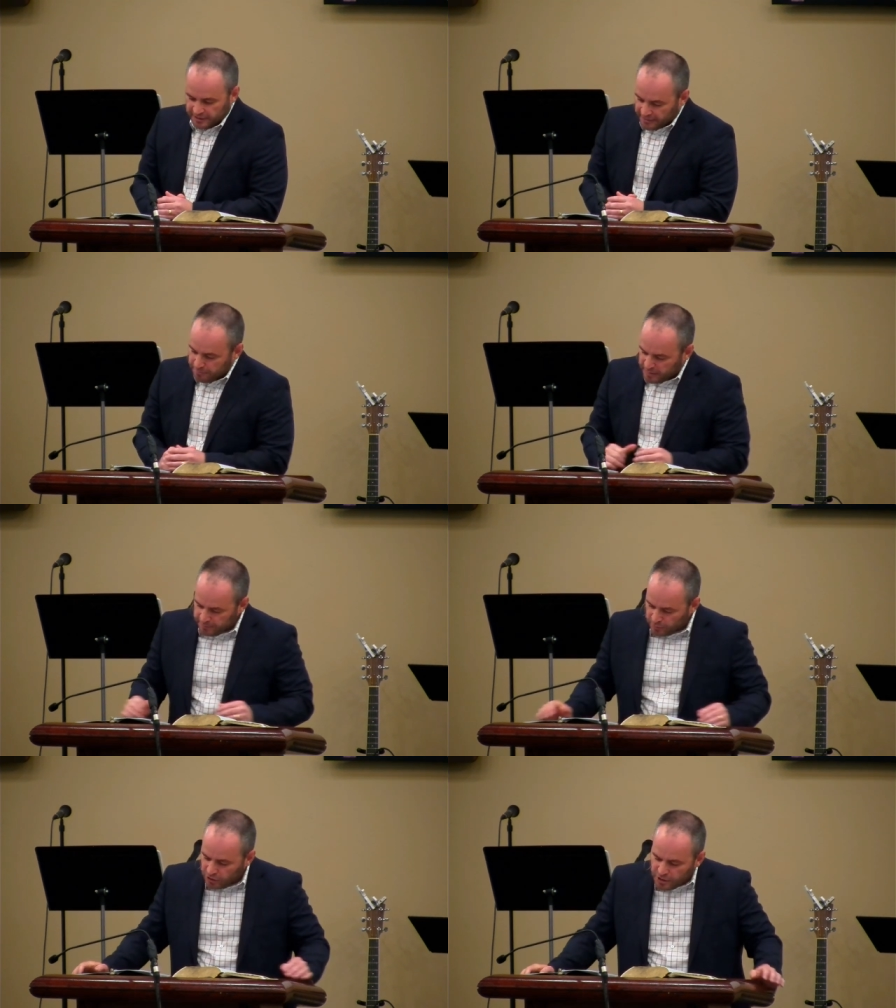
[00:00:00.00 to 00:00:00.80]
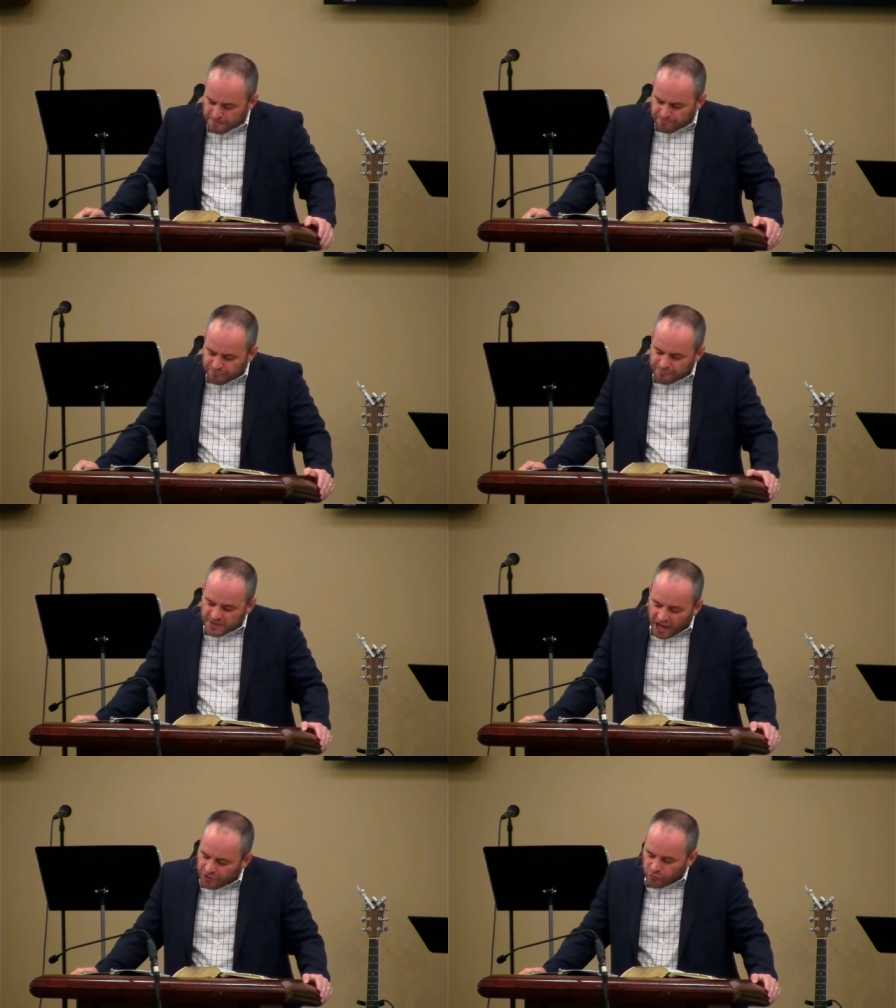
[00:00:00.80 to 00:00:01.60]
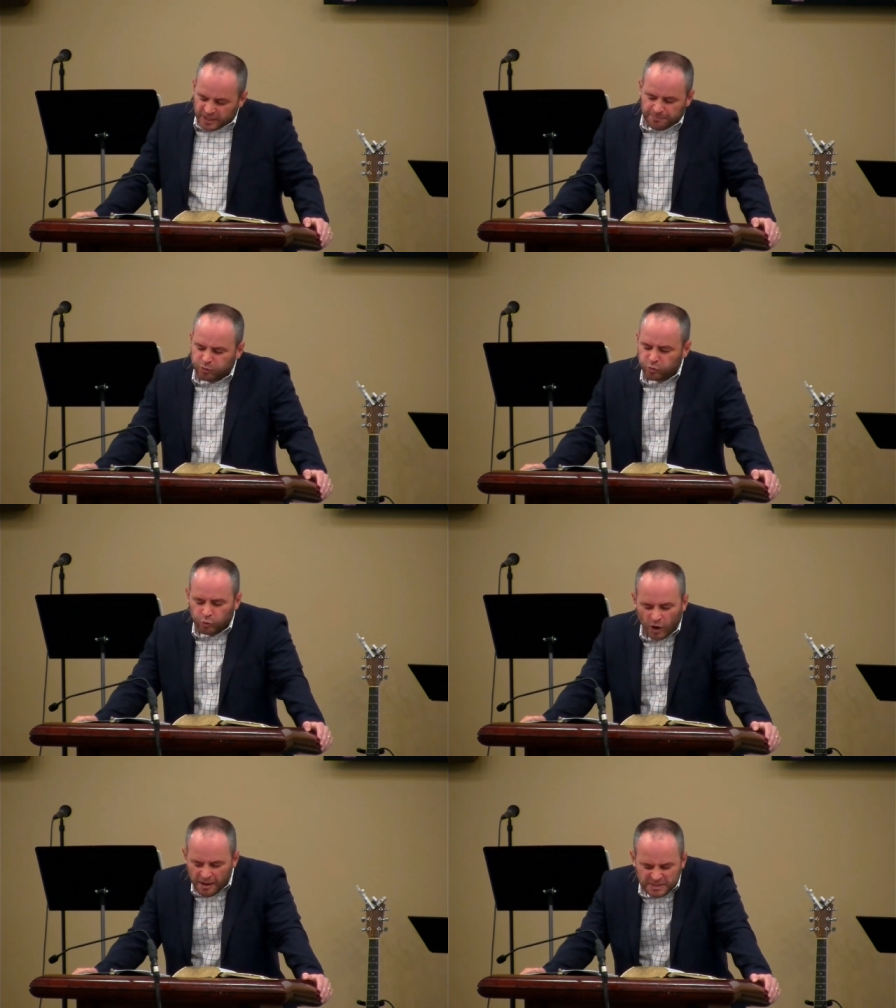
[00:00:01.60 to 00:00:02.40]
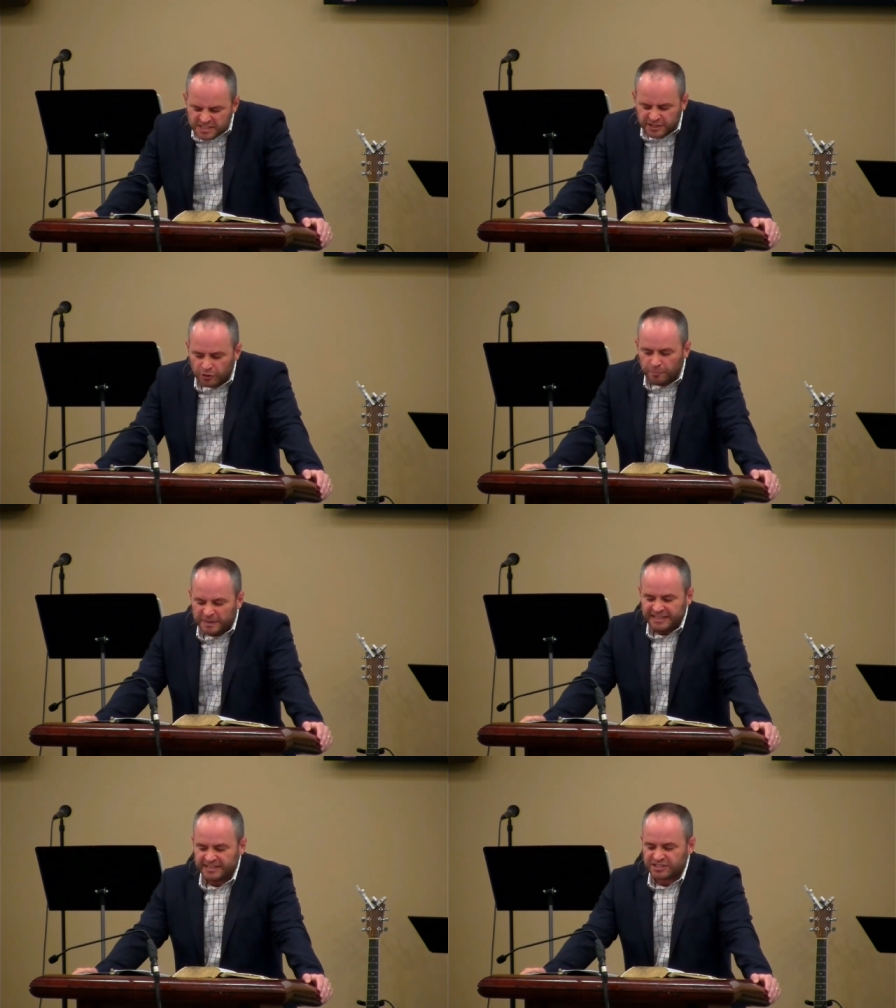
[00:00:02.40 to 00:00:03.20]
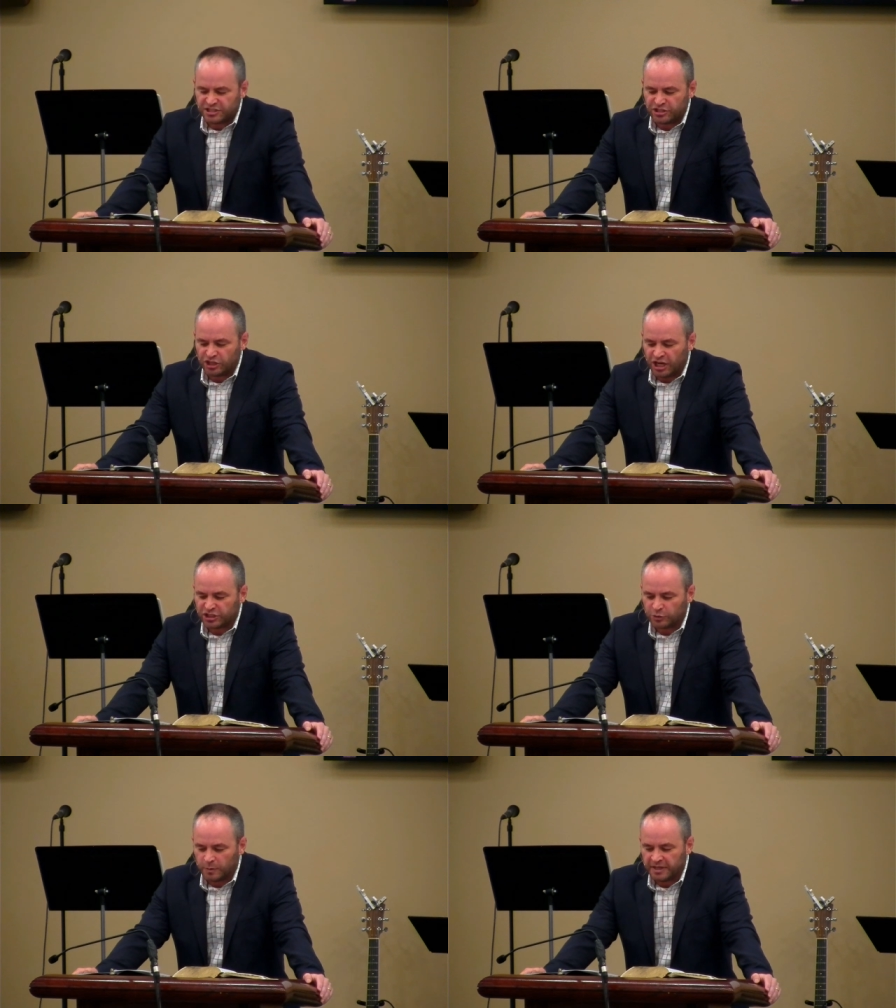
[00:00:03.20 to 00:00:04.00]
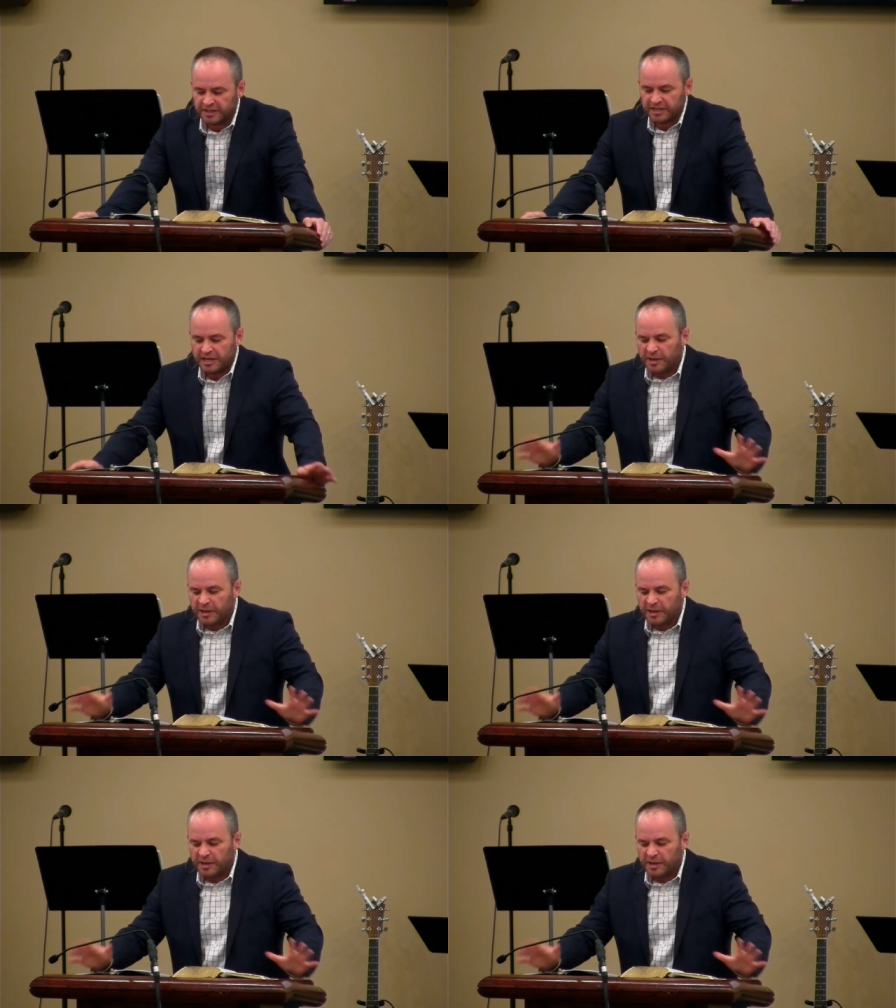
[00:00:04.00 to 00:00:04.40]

And the people not only promise their obedience to Joshua,